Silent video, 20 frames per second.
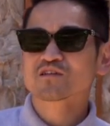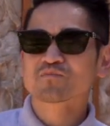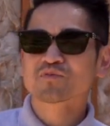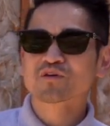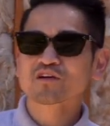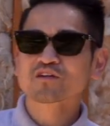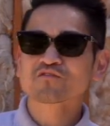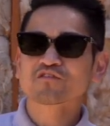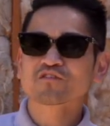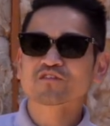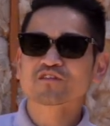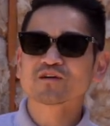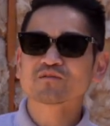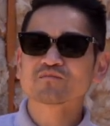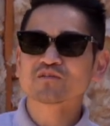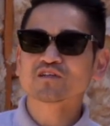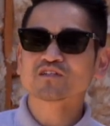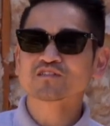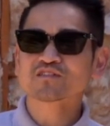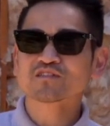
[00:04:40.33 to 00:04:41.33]
The perk for
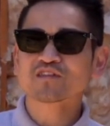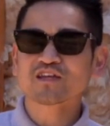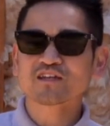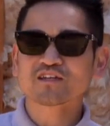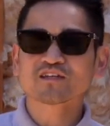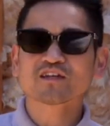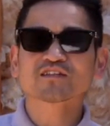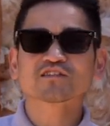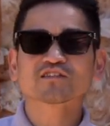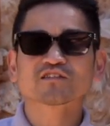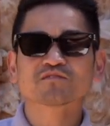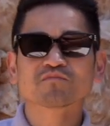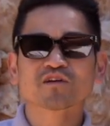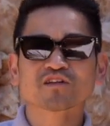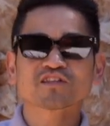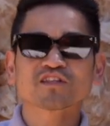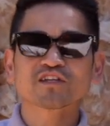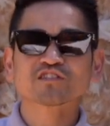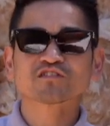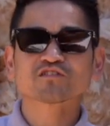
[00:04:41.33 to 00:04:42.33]
them is they get
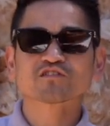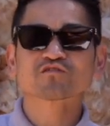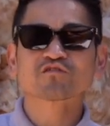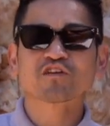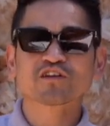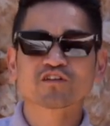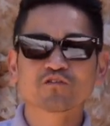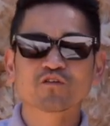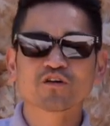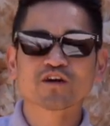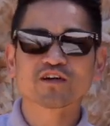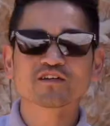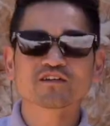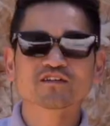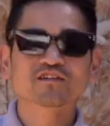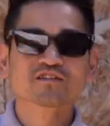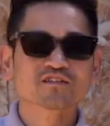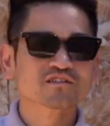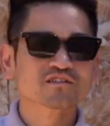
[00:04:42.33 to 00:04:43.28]
monthly interest right away.